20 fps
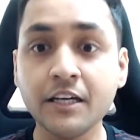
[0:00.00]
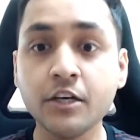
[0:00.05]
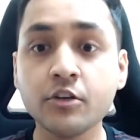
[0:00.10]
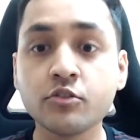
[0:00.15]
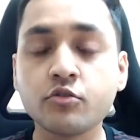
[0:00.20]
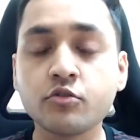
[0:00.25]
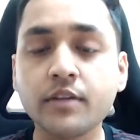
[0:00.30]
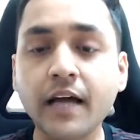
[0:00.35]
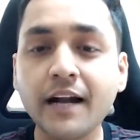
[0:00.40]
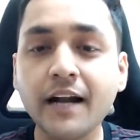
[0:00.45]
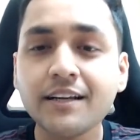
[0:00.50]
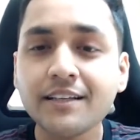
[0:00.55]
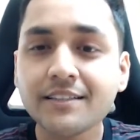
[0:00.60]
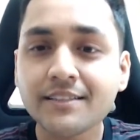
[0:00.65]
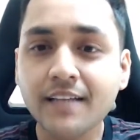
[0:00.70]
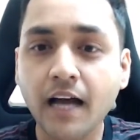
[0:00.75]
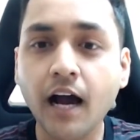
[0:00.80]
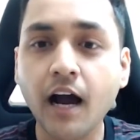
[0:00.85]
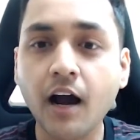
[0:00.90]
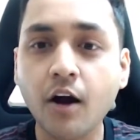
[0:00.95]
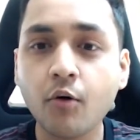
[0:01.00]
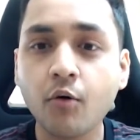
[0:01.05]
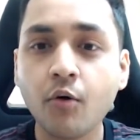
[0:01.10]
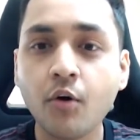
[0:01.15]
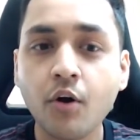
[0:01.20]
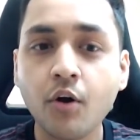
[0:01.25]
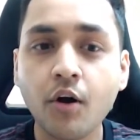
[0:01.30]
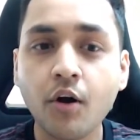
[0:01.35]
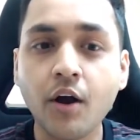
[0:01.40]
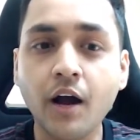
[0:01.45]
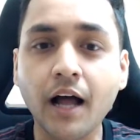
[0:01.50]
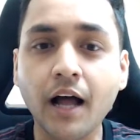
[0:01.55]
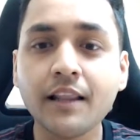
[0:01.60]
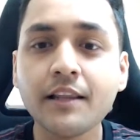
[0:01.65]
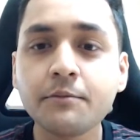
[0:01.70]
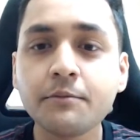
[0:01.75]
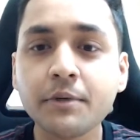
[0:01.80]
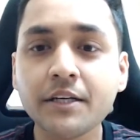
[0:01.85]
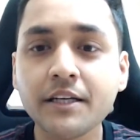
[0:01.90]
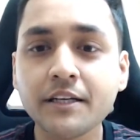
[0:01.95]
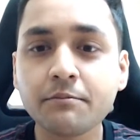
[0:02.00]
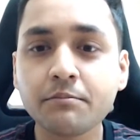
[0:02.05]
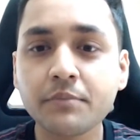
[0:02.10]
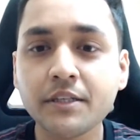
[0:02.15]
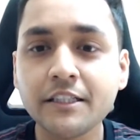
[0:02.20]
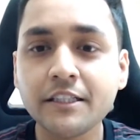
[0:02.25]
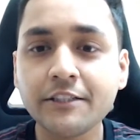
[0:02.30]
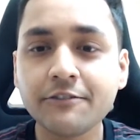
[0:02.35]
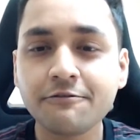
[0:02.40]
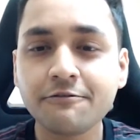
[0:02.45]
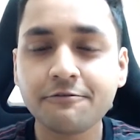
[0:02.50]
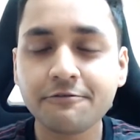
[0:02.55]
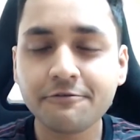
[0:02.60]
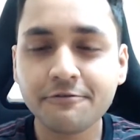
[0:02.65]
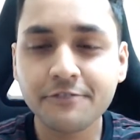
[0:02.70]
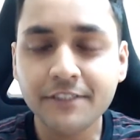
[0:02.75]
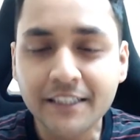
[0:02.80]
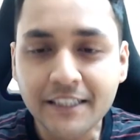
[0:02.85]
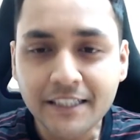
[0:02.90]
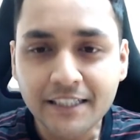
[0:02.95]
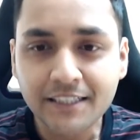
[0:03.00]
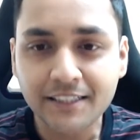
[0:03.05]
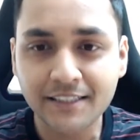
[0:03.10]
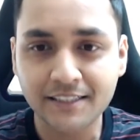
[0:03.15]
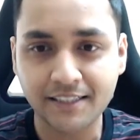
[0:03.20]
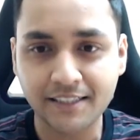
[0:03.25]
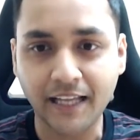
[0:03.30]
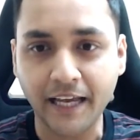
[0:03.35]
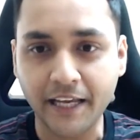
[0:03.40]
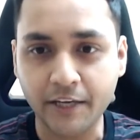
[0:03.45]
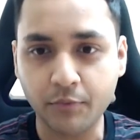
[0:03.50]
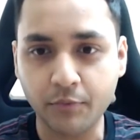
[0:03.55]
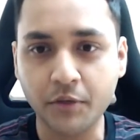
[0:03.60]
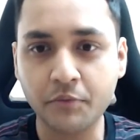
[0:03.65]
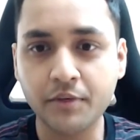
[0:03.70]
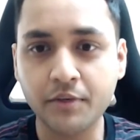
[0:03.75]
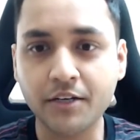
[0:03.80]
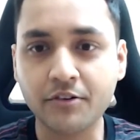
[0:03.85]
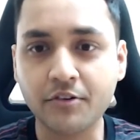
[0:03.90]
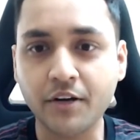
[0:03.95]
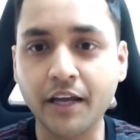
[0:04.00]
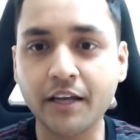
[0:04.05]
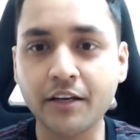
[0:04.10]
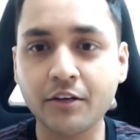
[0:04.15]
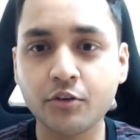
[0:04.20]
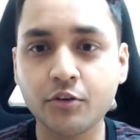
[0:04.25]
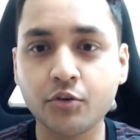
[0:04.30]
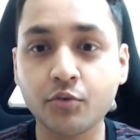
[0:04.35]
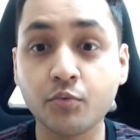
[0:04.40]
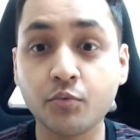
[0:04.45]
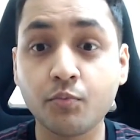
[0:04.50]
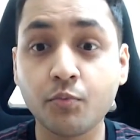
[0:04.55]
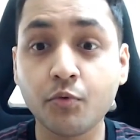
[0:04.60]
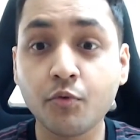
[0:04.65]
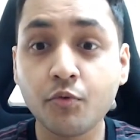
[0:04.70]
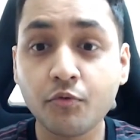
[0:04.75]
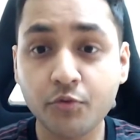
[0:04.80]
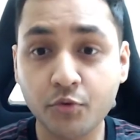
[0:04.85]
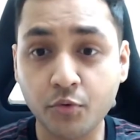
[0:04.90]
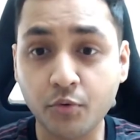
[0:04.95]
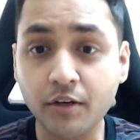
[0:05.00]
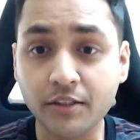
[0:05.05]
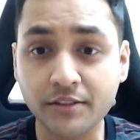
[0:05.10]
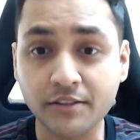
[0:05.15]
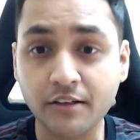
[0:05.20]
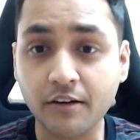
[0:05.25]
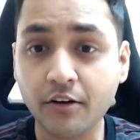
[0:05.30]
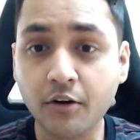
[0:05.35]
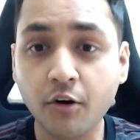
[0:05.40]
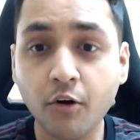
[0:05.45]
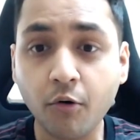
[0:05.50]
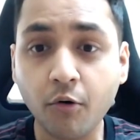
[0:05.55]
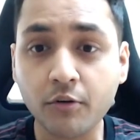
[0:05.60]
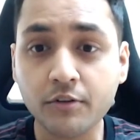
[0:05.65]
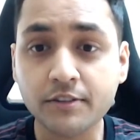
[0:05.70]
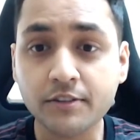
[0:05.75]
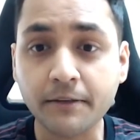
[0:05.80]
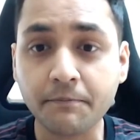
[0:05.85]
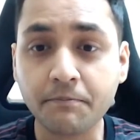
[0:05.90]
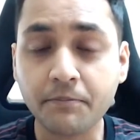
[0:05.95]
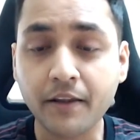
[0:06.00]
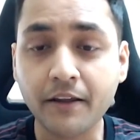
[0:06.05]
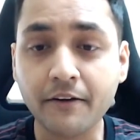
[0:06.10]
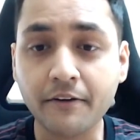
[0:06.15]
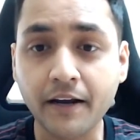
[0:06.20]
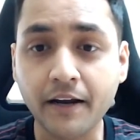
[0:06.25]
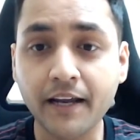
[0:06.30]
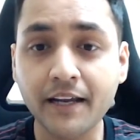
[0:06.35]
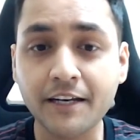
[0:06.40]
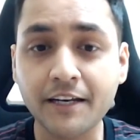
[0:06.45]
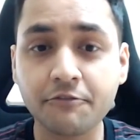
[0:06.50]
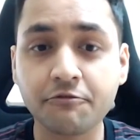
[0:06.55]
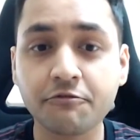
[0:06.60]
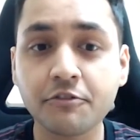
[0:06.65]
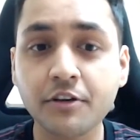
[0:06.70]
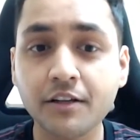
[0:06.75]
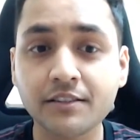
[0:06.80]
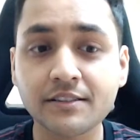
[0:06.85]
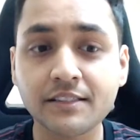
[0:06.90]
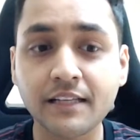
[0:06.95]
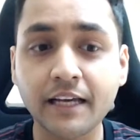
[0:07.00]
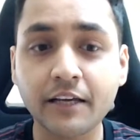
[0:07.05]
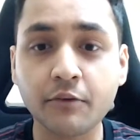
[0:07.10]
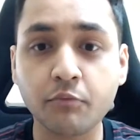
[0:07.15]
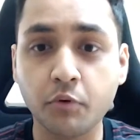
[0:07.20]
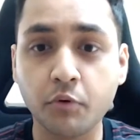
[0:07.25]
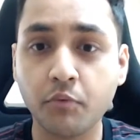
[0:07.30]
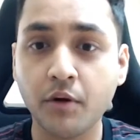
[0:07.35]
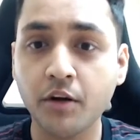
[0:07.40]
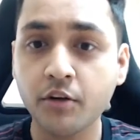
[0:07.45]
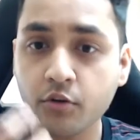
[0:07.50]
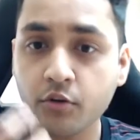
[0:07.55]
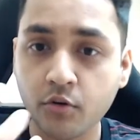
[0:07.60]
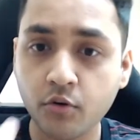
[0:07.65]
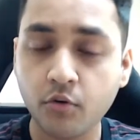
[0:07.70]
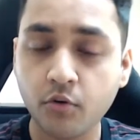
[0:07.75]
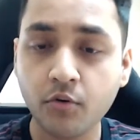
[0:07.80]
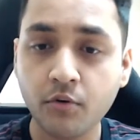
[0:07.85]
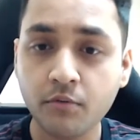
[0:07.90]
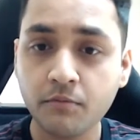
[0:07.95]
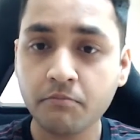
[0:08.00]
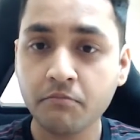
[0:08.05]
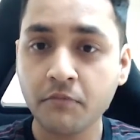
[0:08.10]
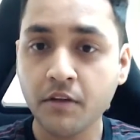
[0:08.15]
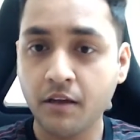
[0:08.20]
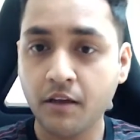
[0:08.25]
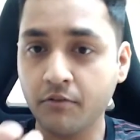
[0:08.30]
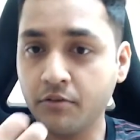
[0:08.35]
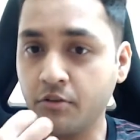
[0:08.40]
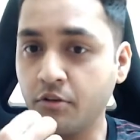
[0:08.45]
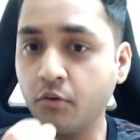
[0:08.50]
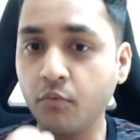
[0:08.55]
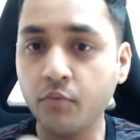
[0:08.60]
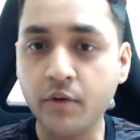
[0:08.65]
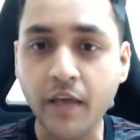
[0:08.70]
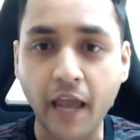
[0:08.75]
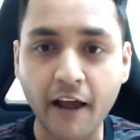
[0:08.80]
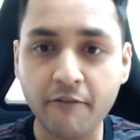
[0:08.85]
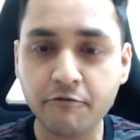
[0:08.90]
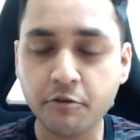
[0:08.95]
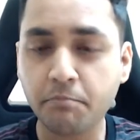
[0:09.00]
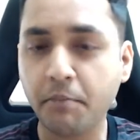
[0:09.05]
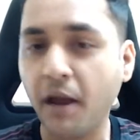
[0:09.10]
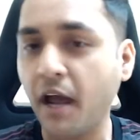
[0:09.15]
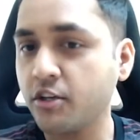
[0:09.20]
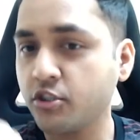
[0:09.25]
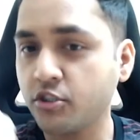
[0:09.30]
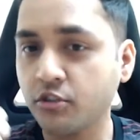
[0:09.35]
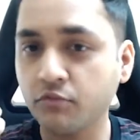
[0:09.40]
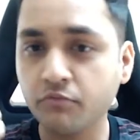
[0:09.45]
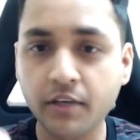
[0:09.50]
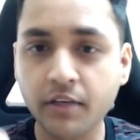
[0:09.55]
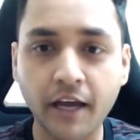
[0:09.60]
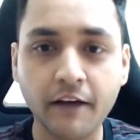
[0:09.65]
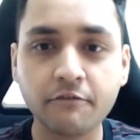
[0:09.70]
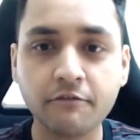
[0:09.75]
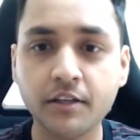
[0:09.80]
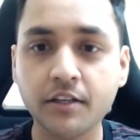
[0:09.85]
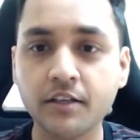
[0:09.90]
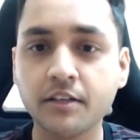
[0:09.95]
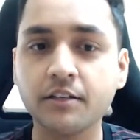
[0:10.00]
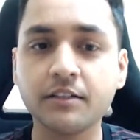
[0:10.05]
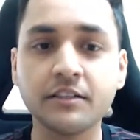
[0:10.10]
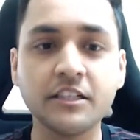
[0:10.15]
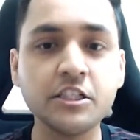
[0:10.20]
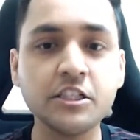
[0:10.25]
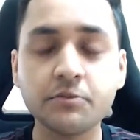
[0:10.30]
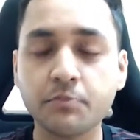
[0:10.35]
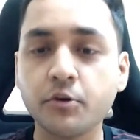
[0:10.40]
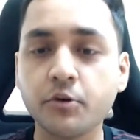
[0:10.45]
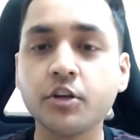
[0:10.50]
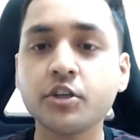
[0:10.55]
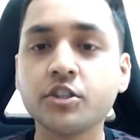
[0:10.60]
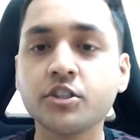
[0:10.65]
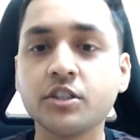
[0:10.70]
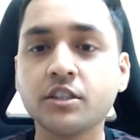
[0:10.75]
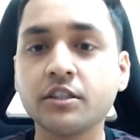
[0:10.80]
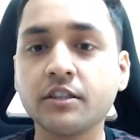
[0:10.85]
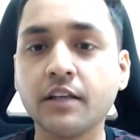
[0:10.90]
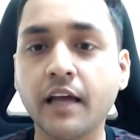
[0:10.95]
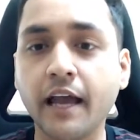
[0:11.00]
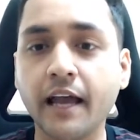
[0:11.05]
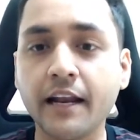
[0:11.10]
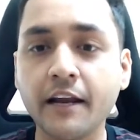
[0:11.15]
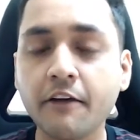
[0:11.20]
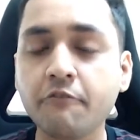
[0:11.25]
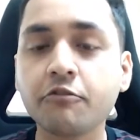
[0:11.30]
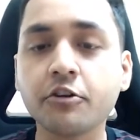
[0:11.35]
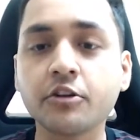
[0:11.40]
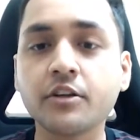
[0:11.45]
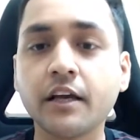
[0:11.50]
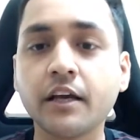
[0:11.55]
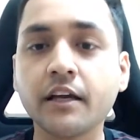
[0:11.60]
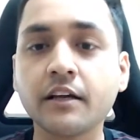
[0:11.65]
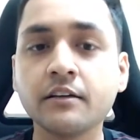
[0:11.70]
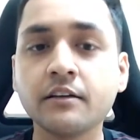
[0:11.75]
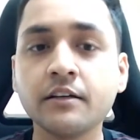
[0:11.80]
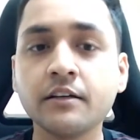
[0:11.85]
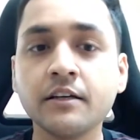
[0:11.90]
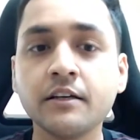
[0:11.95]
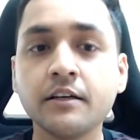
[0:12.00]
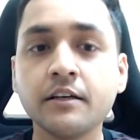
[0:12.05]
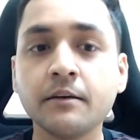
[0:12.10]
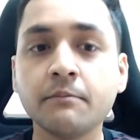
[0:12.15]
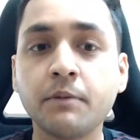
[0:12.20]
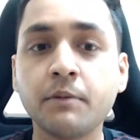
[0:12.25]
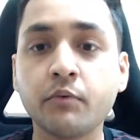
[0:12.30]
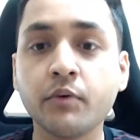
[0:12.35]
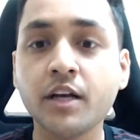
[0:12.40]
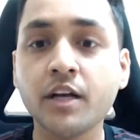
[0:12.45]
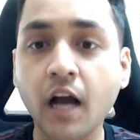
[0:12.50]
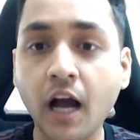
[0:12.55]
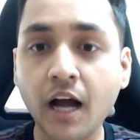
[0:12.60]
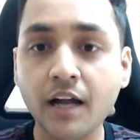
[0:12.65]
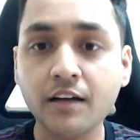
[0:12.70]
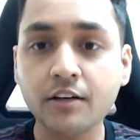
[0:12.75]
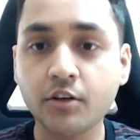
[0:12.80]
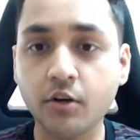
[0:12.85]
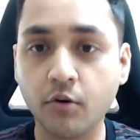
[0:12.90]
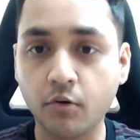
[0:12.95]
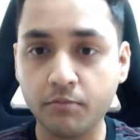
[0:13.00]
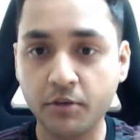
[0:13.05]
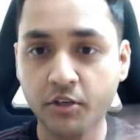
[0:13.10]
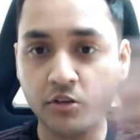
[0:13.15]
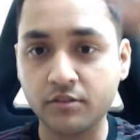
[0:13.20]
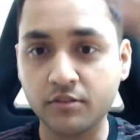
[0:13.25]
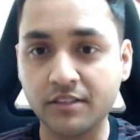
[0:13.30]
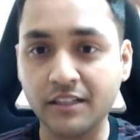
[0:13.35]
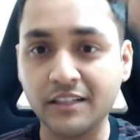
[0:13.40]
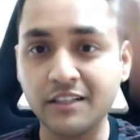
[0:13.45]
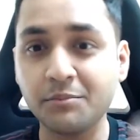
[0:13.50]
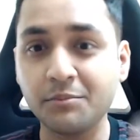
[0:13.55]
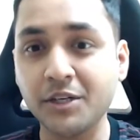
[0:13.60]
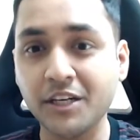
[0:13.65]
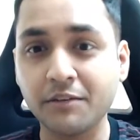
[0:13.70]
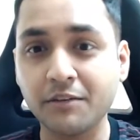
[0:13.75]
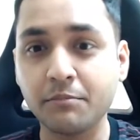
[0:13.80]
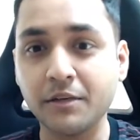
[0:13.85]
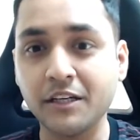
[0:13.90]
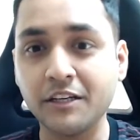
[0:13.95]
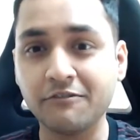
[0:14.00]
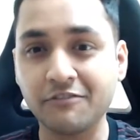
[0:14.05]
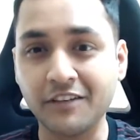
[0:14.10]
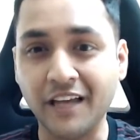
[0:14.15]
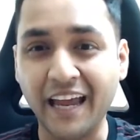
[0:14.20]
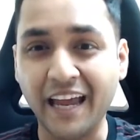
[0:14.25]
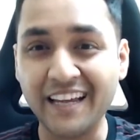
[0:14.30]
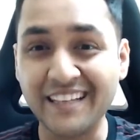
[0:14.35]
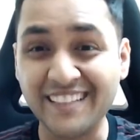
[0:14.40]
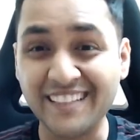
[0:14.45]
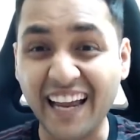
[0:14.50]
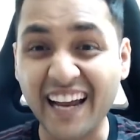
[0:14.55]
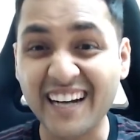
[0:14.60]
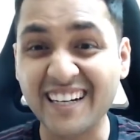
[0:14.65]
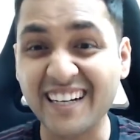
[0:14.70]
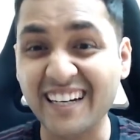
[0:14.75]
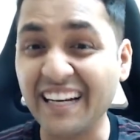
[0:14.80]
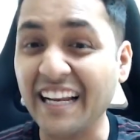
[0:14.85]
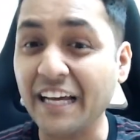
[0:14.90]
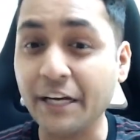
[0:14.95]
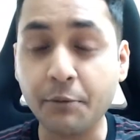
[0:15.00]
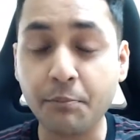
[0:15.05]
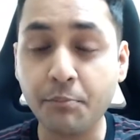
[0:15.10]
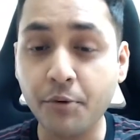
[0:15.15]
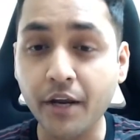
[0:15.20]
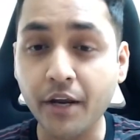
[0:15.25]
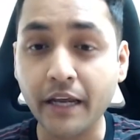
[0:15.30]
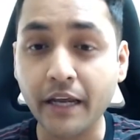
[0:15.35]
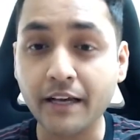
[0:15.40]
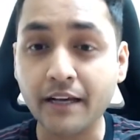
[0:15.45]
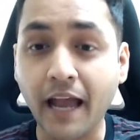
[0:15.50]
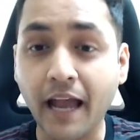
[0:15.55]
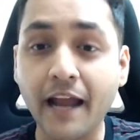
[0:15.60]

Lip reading: So that is how a limiting belief feels like when we are trying to move towards our goals, right? It feels like we want to go, we have the passion, we have the inspiration and everything, but we can't go because the limiting belief is acting like a brake.